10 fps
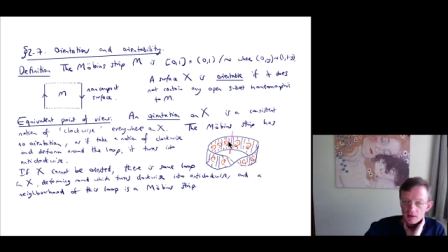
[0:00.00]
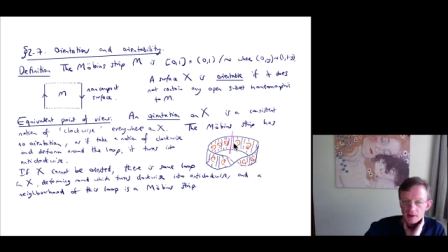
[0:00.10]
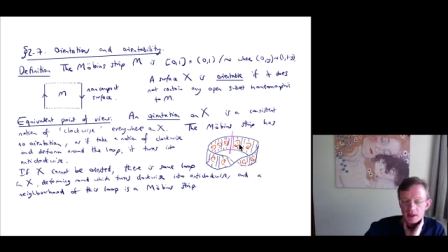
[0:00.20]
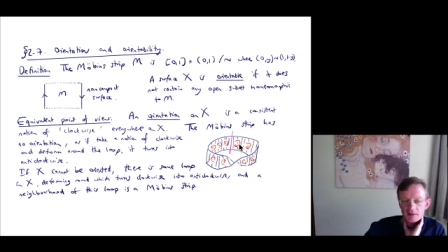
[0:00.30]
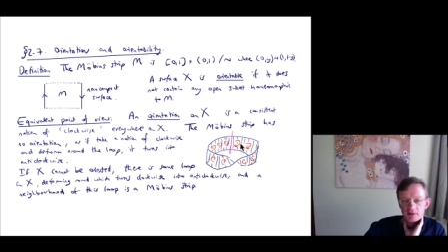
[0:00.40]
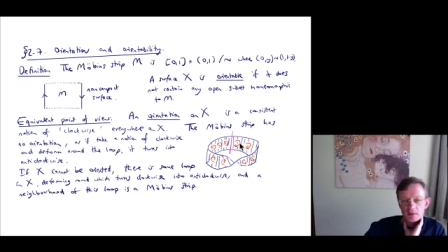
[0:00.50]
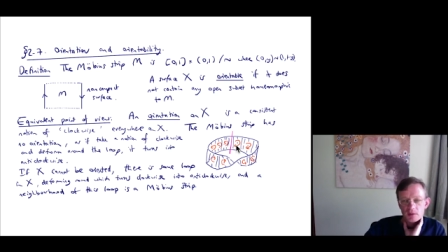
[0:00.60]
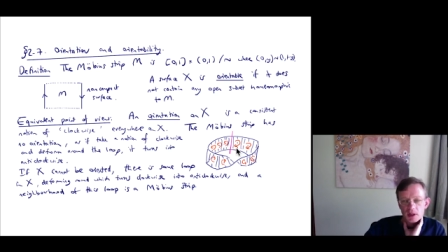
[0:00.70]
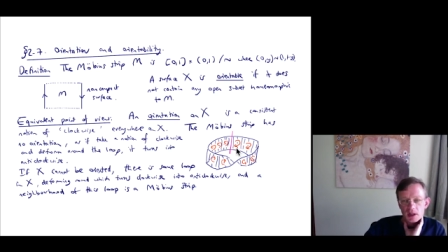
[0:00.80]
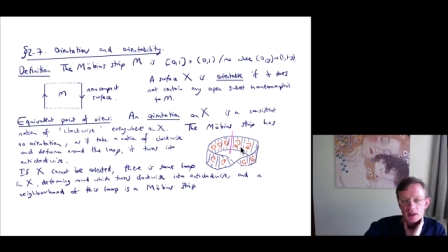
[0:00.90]
Okay,
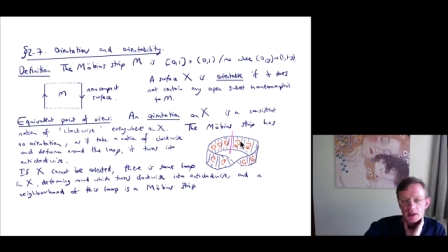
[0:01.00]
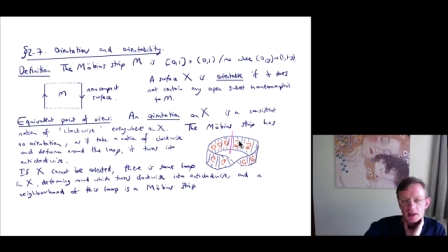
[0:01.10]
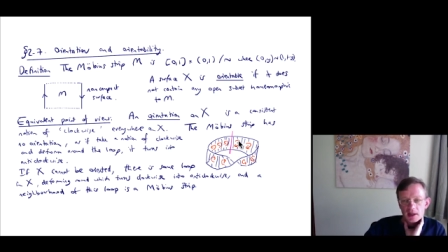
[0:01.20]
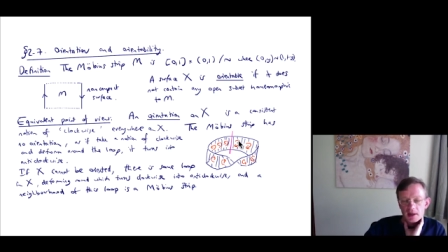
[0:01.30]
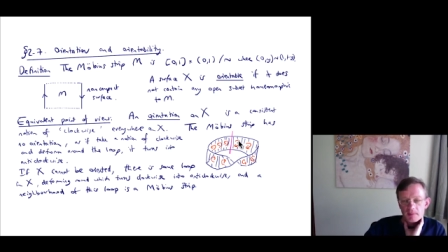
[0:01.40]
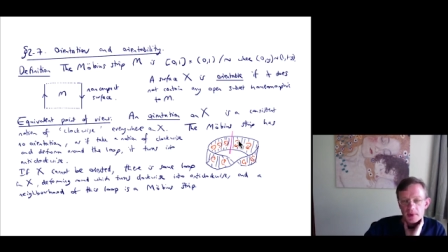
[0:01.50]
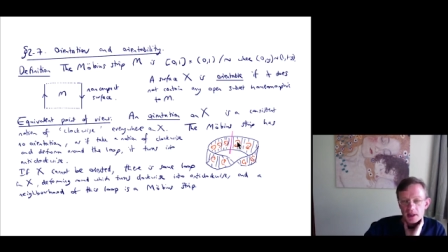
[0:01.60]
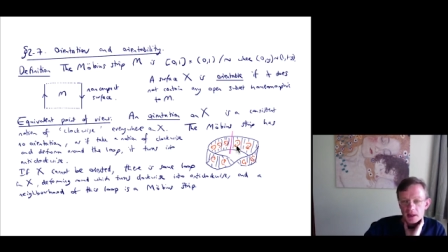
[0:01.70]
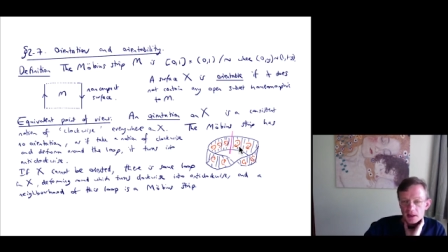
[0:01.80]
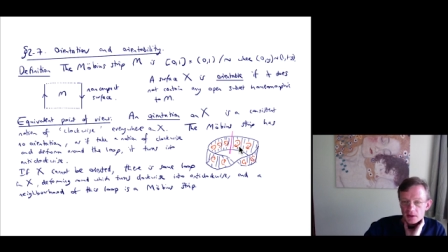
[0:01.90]
so um,
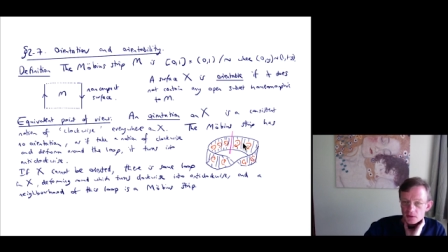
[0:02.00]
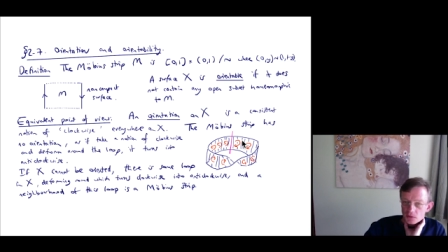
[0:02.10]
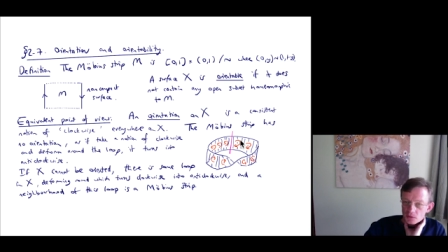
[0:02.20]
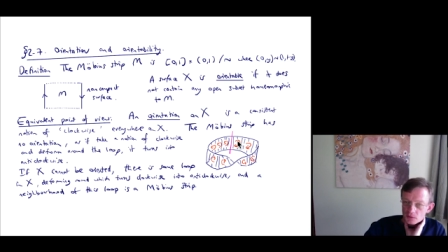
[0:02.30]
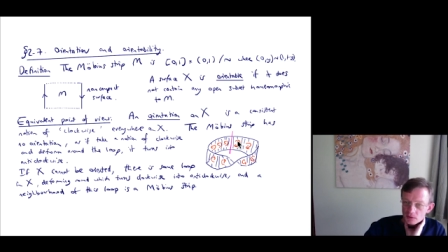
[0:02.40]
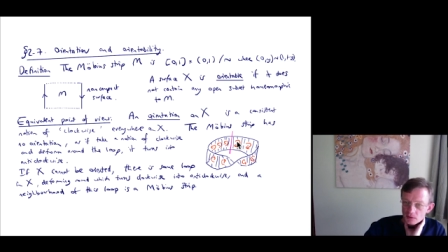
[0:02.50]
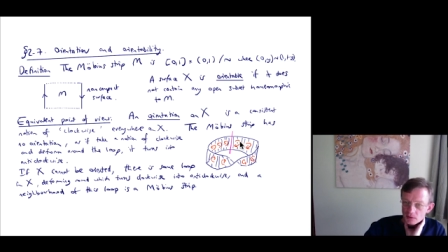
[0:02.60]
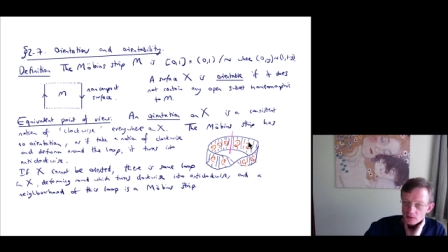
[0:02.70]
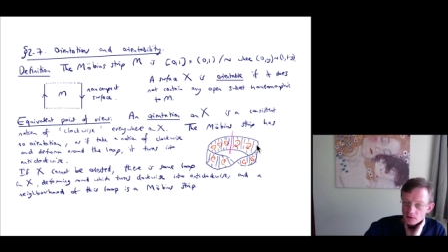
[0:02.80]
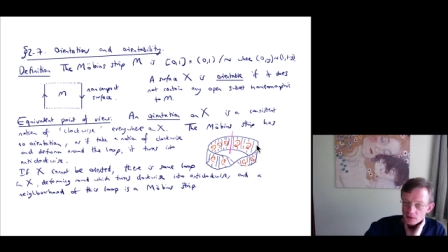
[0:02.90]
you
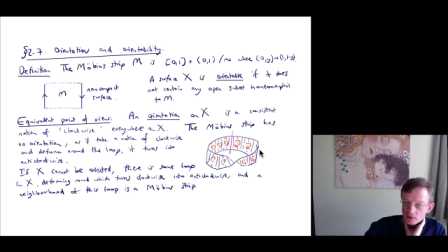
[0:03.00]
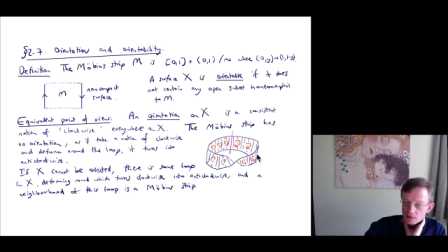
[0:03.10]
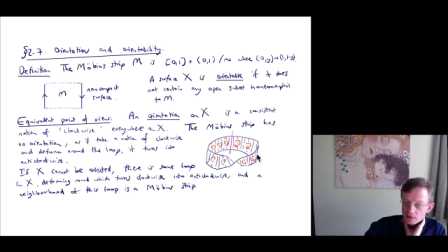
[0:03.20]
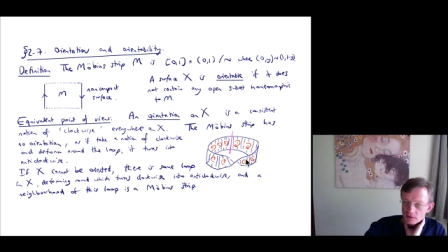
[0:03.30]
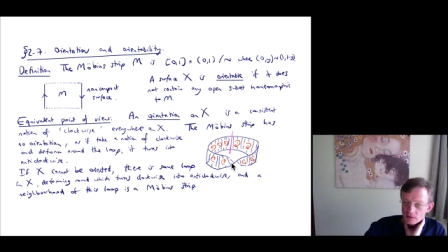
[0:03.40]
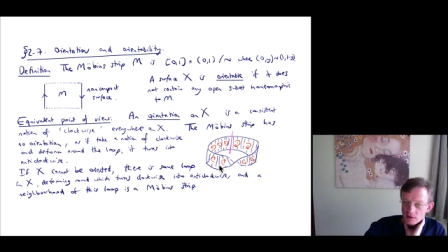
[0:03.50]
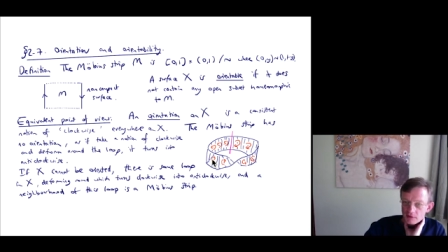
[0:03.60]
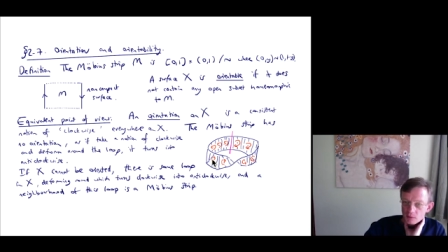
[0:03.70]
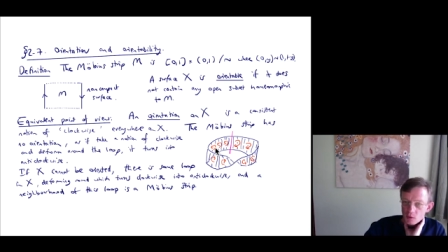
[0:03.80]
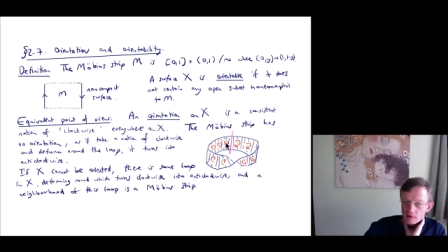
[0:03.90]
you can go
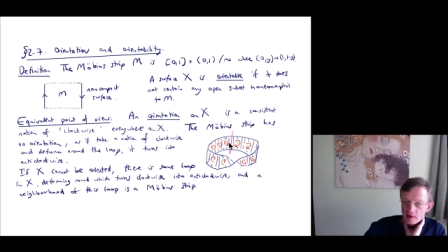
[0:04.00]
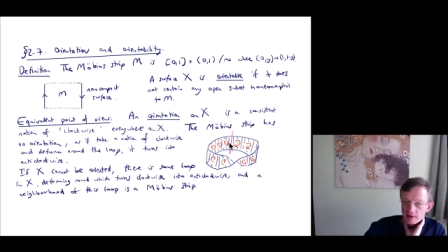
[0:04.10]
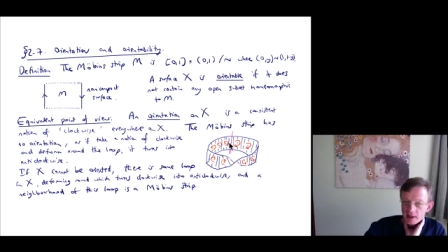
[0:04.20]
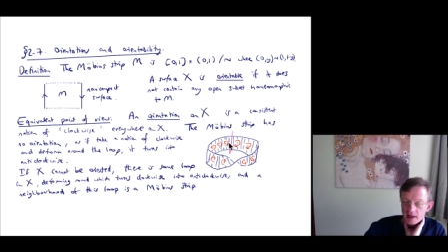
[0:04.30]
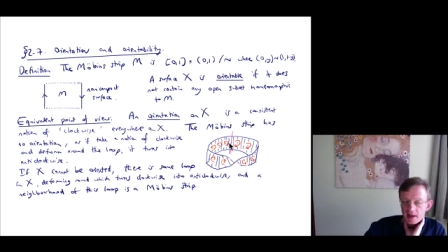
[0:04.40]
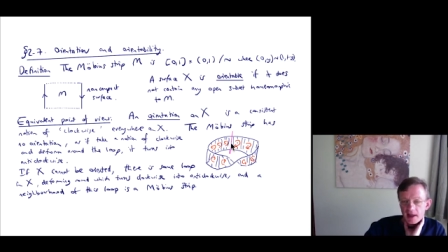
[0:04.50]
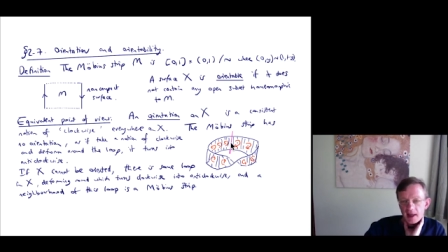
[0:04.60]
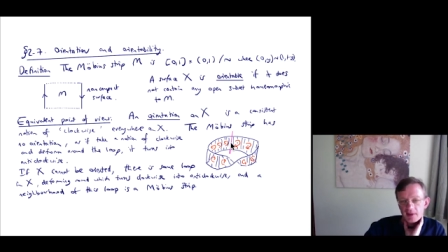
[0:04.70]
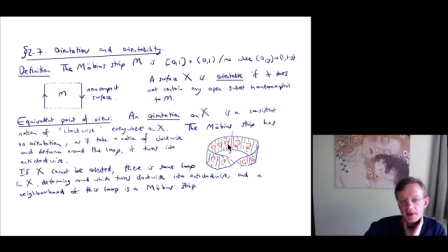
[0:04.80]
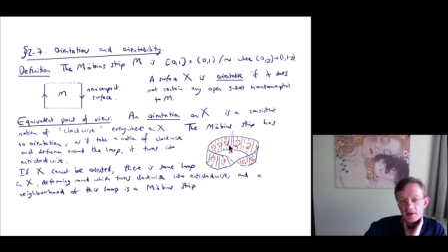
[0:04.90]
for a walk around here,
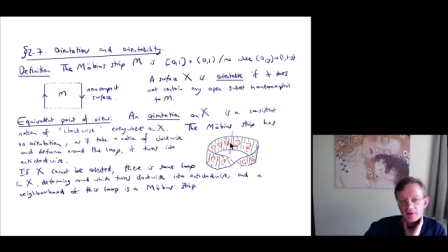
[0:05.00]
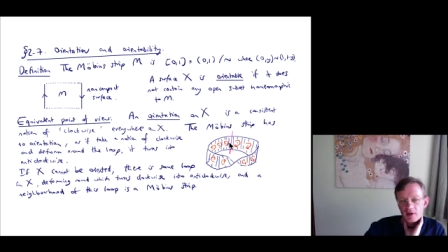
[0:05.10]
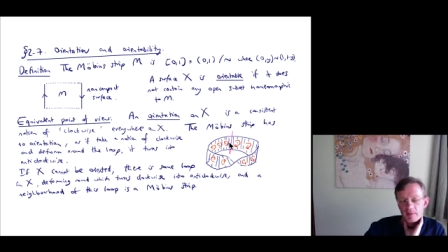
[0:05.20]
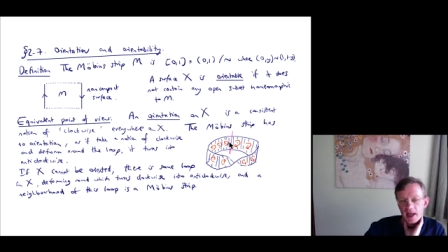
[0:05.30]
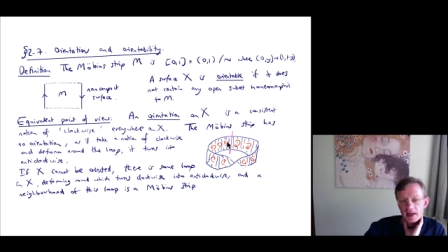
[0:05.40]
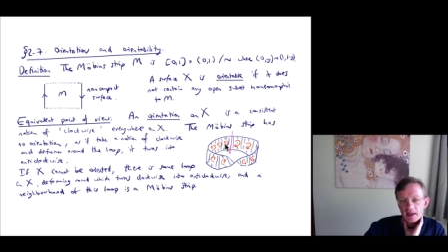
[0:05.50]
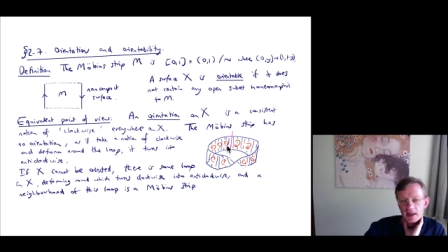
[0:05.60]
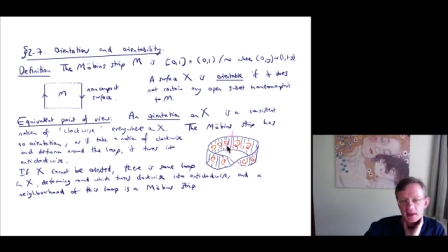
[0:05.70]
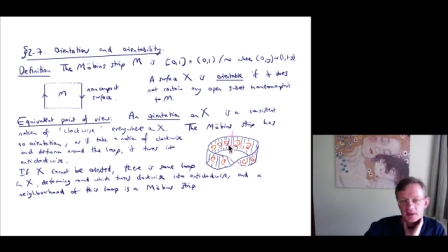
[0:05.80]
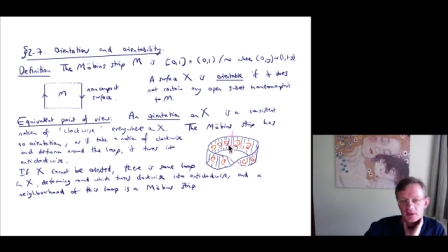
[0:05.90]
and then you come back,
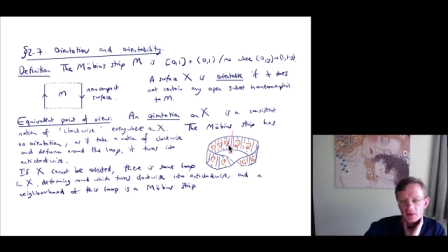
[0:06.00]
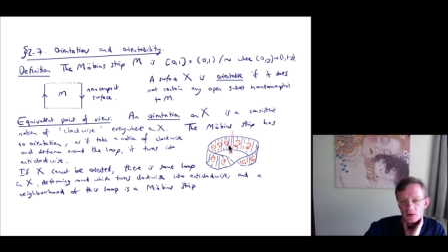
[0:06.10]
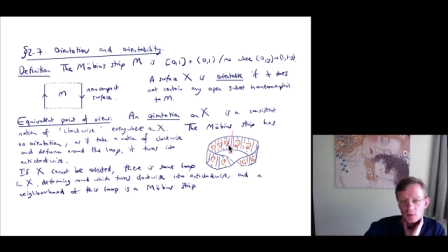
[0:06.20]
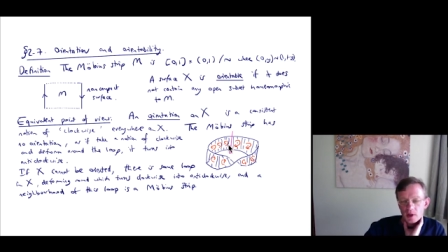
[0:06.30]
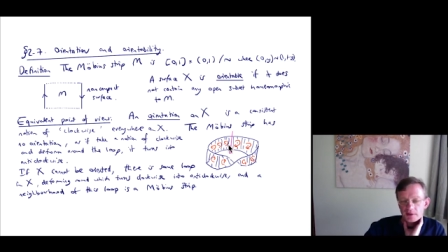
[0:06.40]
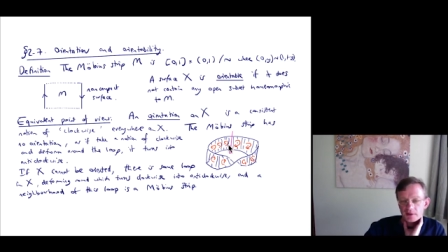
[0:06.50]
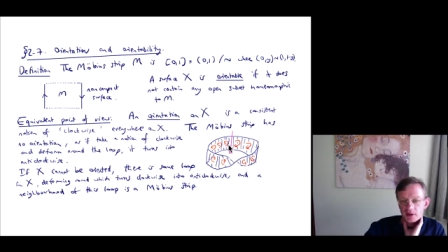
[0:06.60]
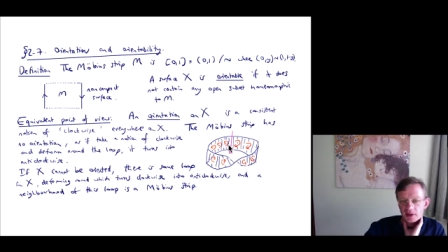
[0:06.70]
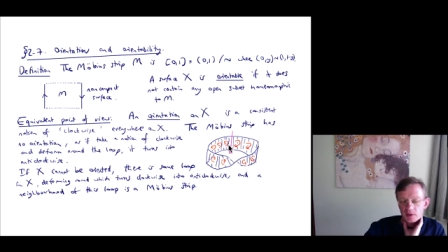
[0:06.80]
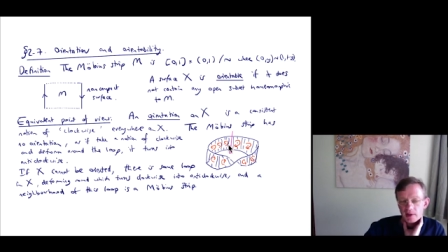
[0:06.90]
and clockwise has
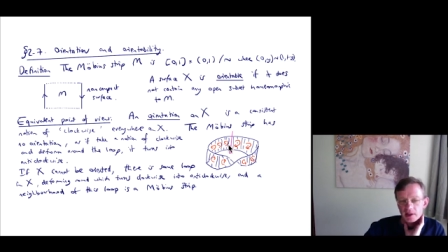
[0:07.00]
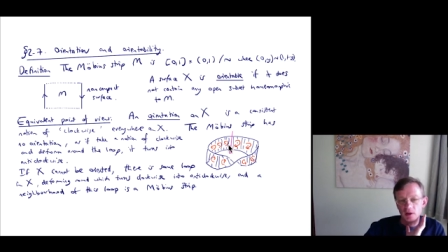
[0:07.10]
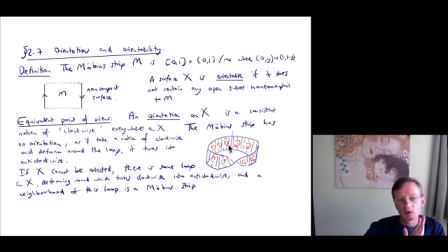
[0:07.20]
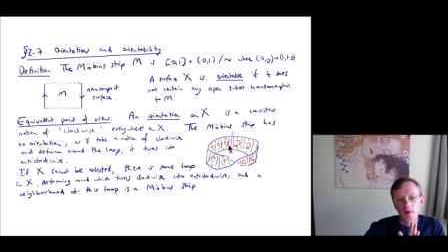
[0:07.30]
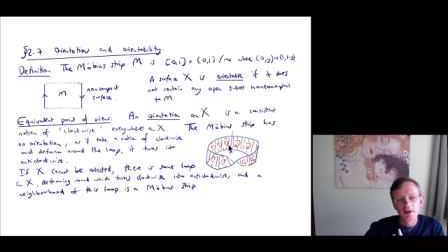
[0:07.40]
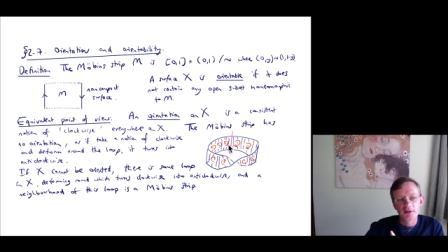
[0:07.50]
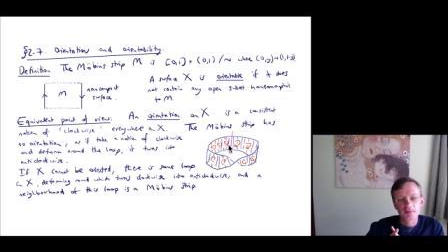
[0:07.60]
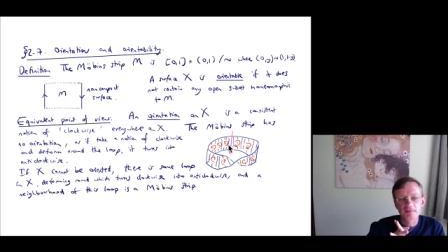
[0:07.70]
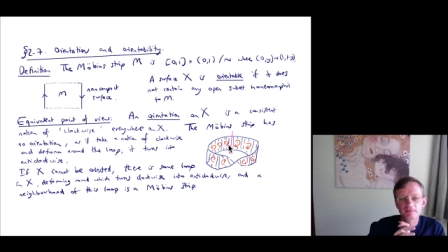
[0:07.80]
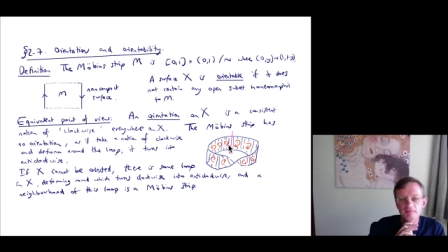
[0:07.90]
turned into anti-clockwise.